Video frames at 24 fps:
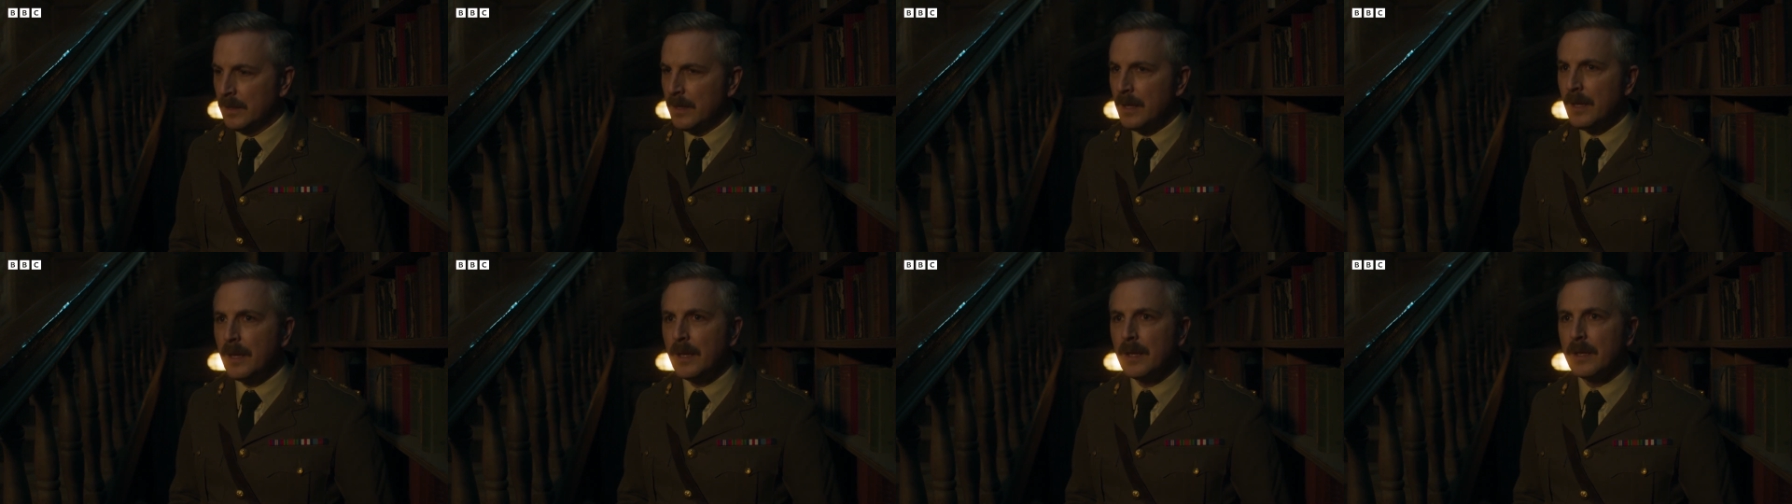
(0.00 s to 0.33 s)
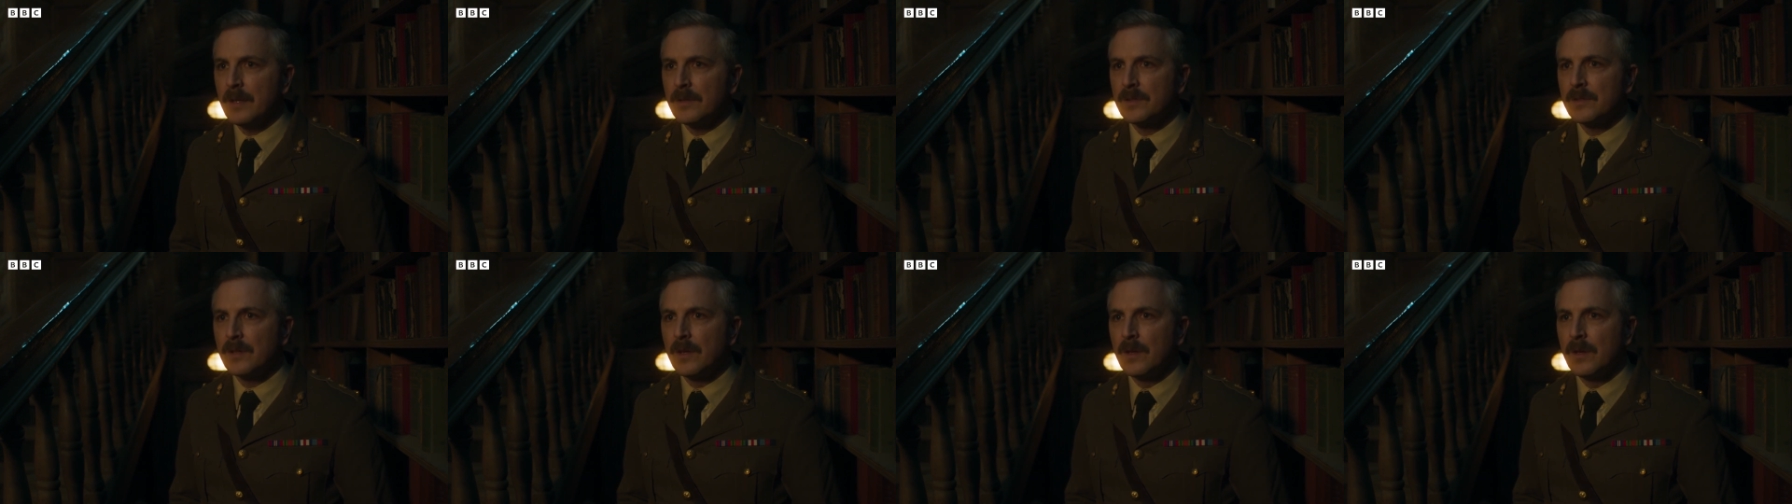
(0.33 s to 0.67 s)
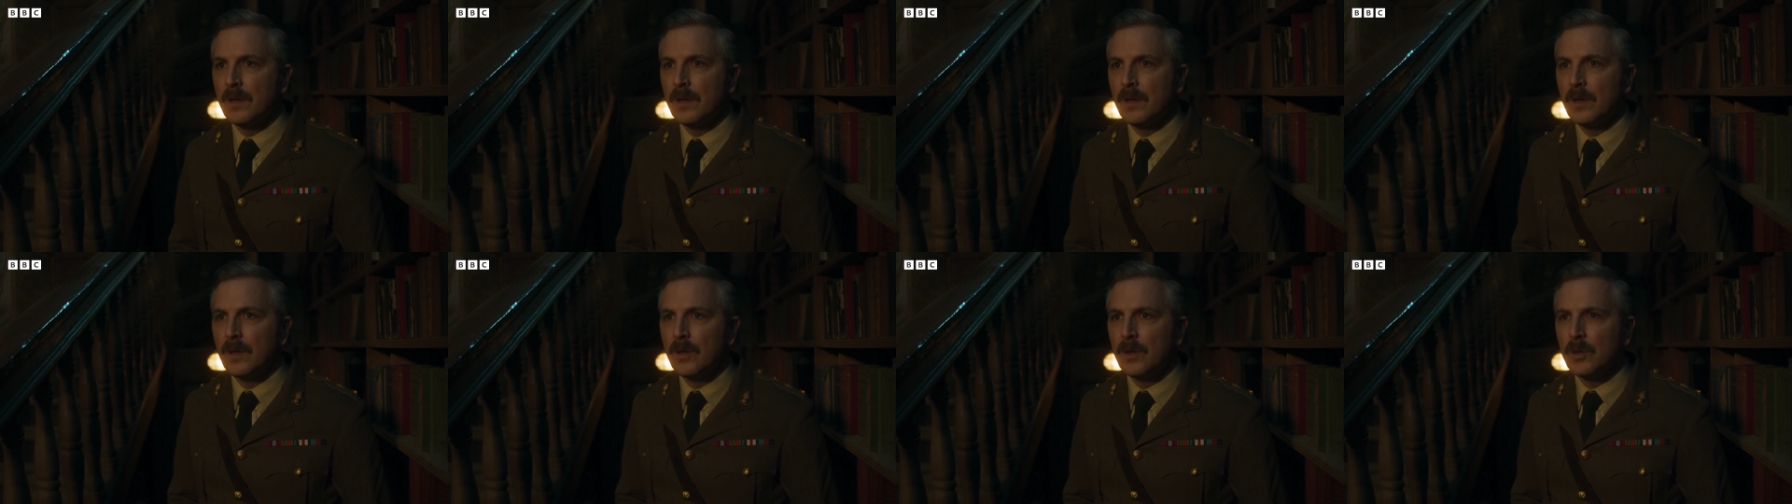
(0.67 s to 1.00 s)
Yes.
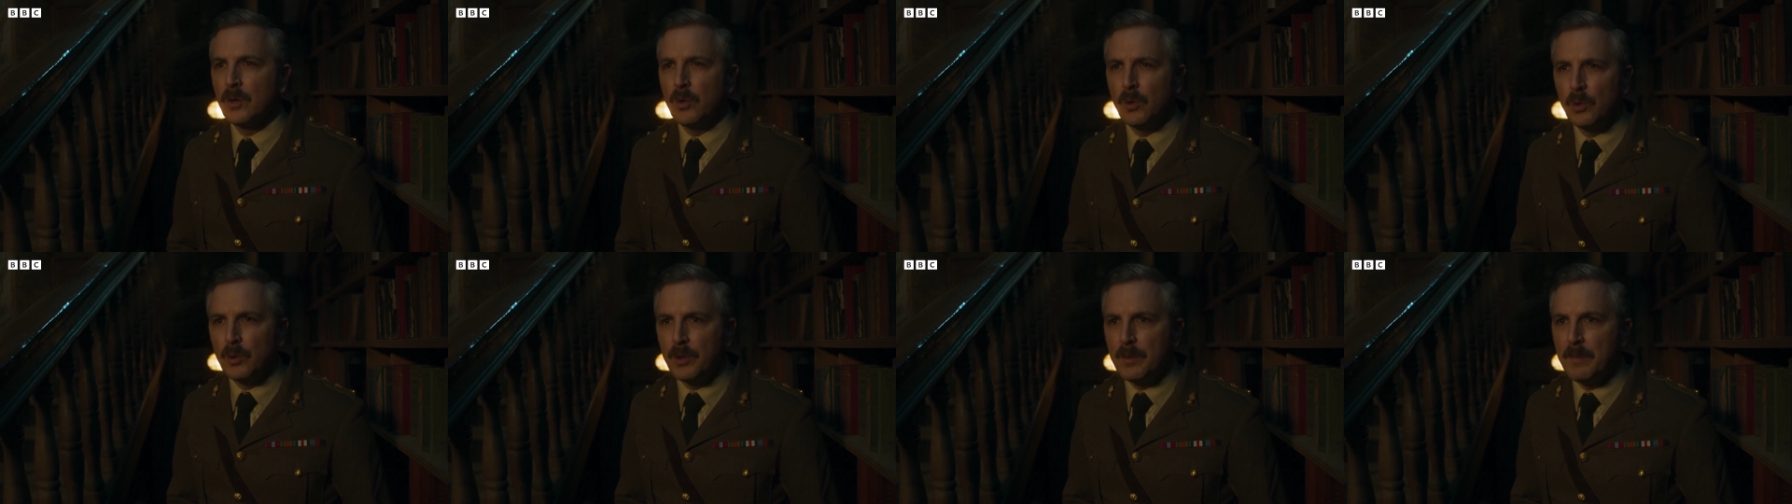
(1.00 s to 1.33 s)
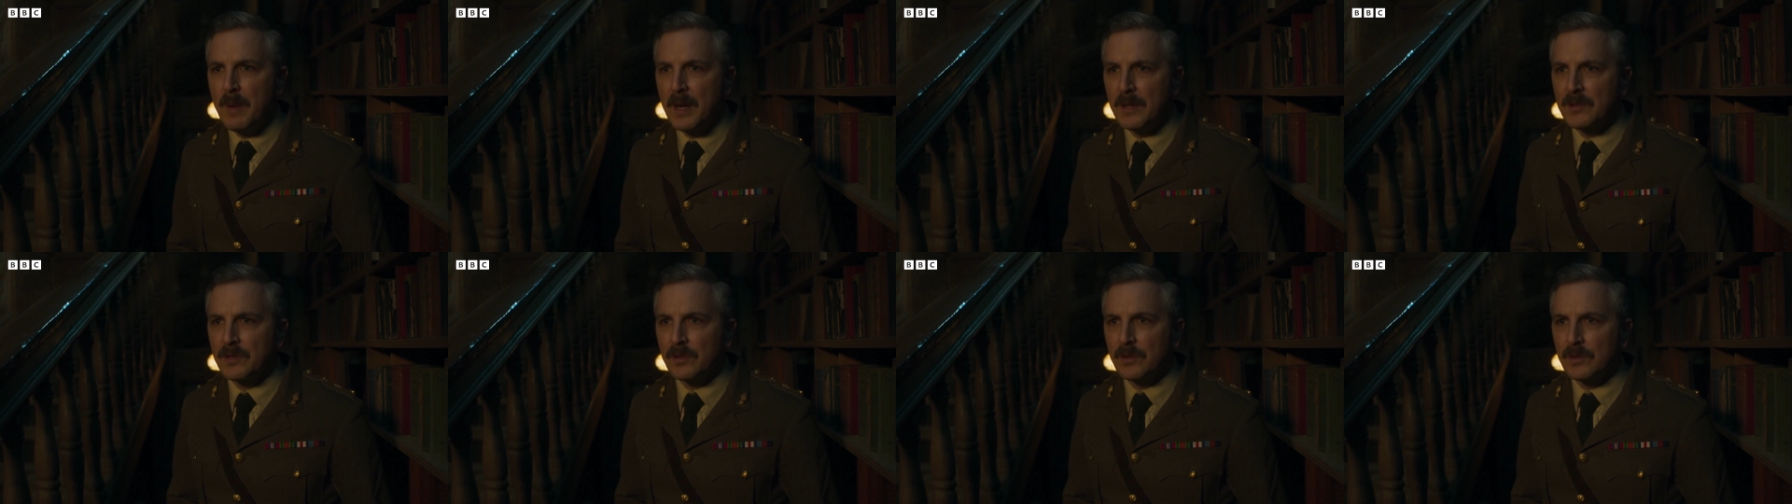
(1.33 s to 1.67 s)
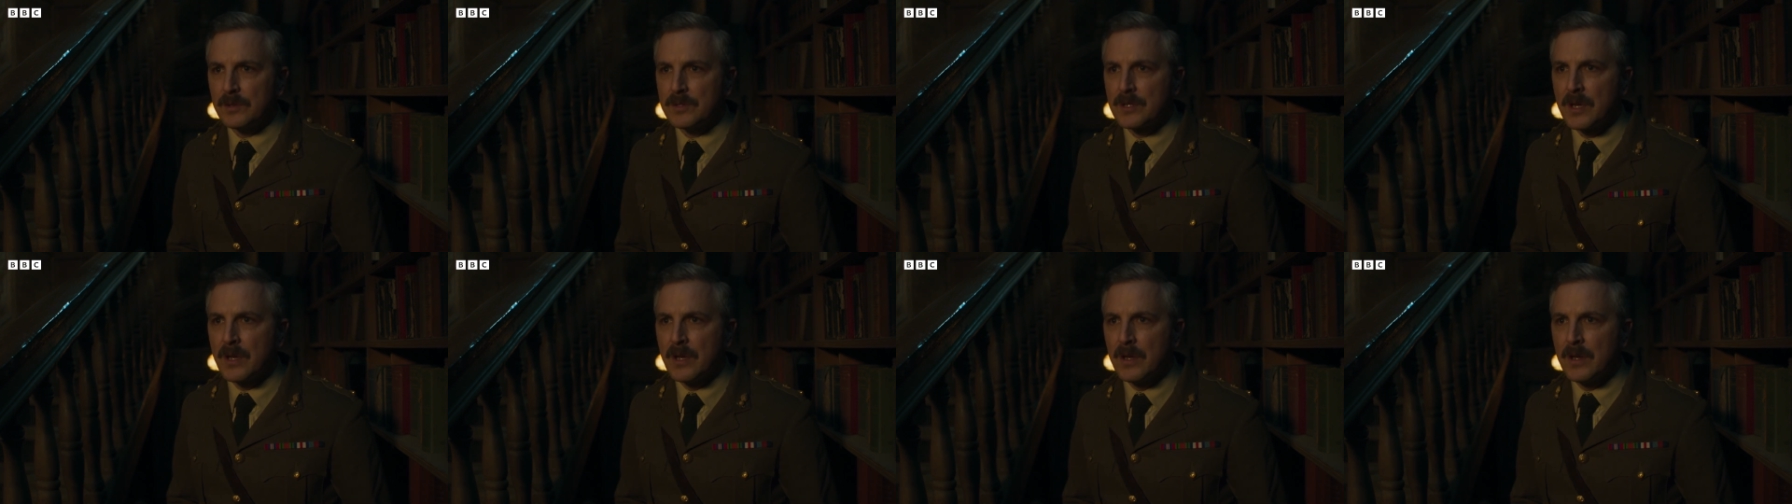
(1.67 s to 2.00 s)
Cool the
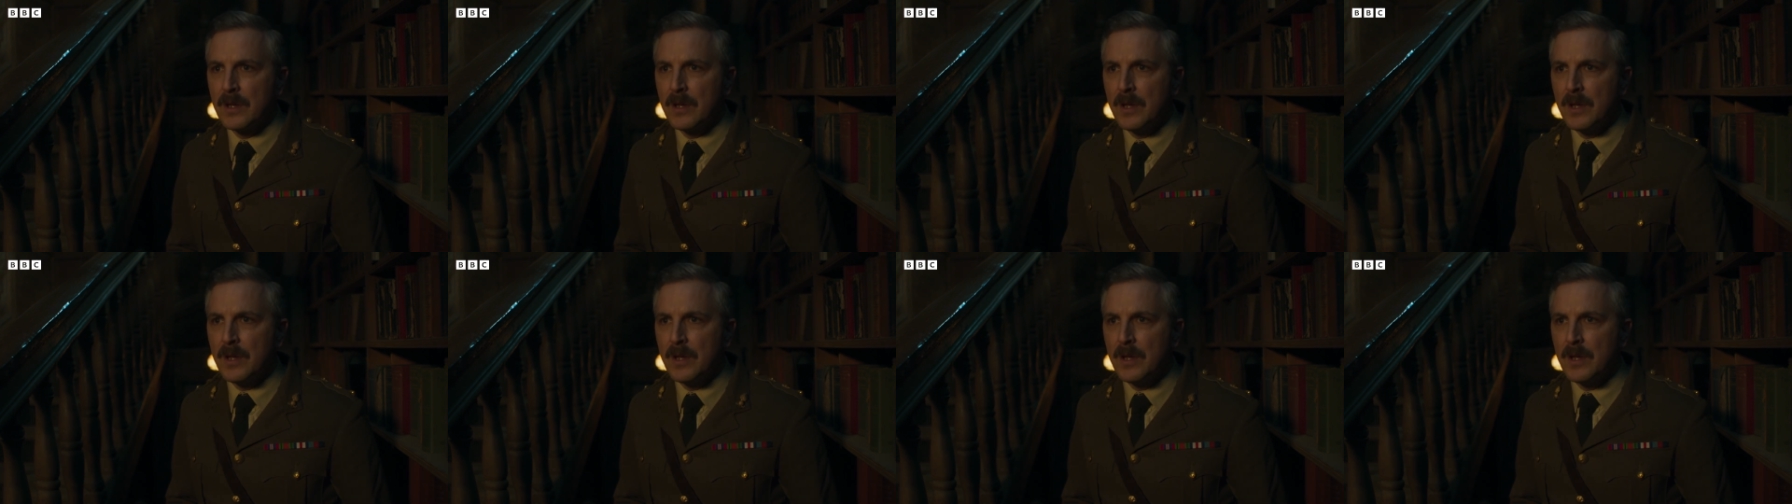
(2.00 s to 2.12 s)
muscles.